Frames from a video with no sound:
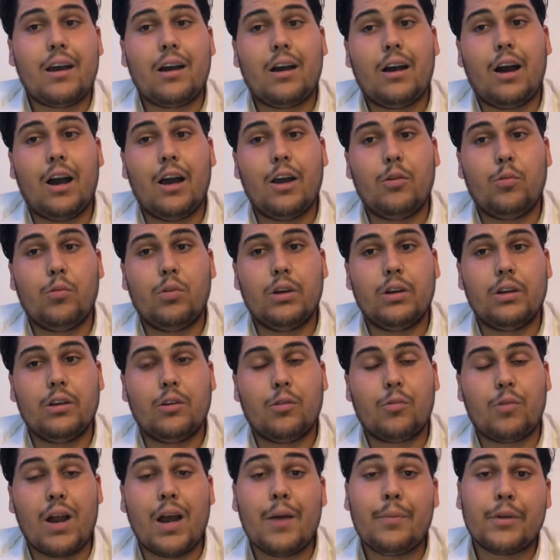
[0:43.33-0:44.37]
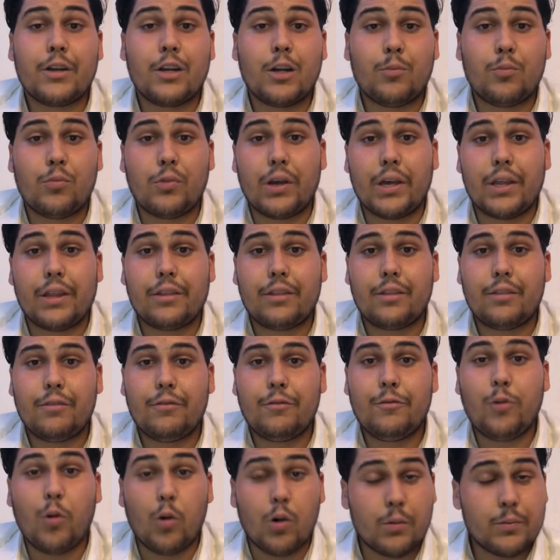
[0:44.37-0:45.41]
I will wrap it up with
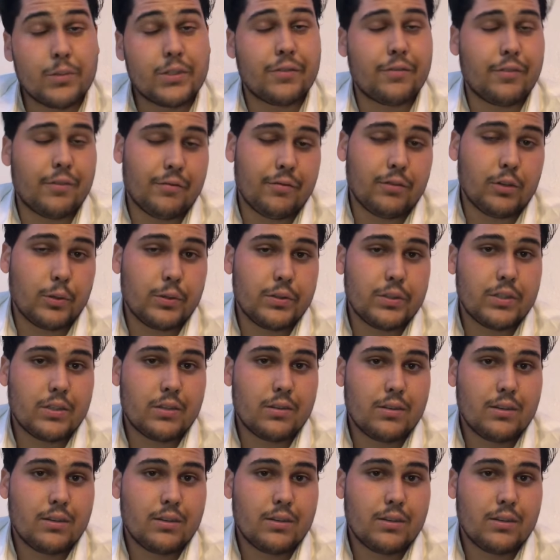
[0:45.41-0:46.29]
forms of influence.